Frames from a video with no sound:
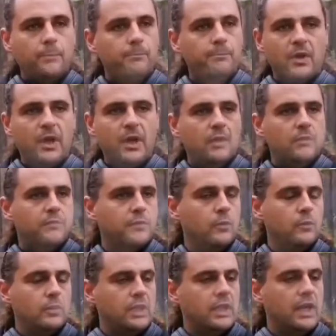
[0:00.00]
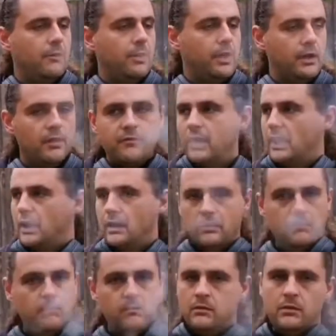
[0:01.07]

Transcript: um, out of the ordinary. Nothing